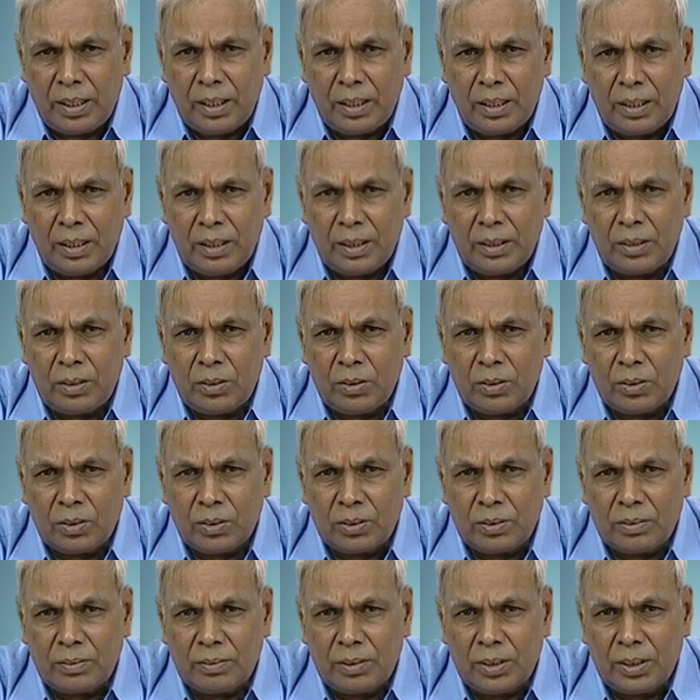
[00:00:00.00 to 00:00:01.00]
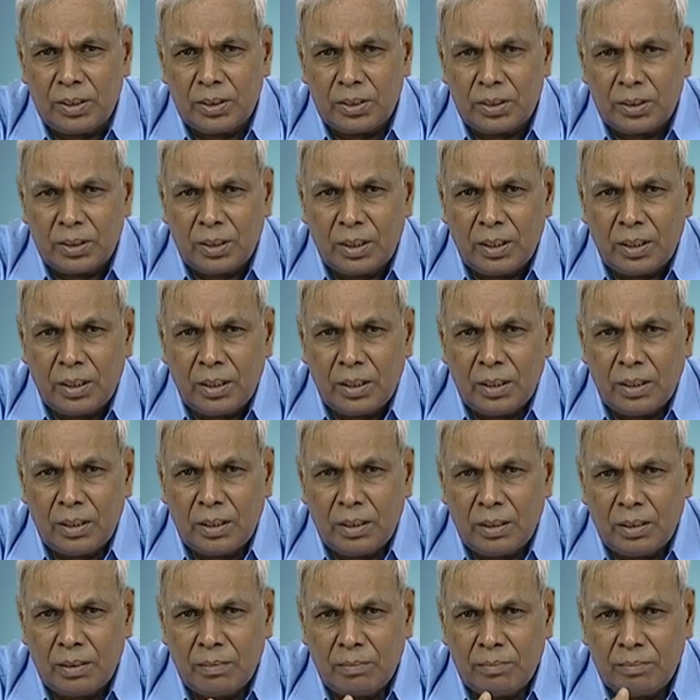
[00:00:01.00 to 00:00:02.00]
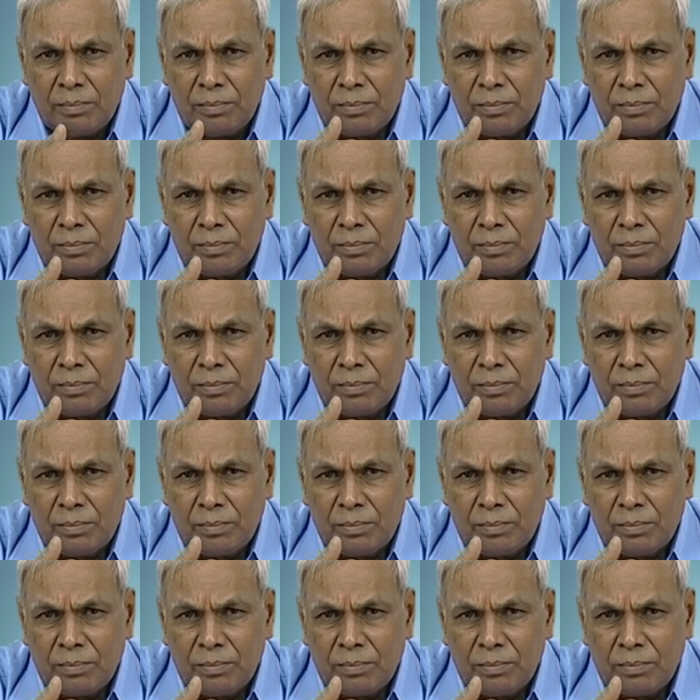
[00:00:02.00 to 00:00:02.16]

uh, your this um,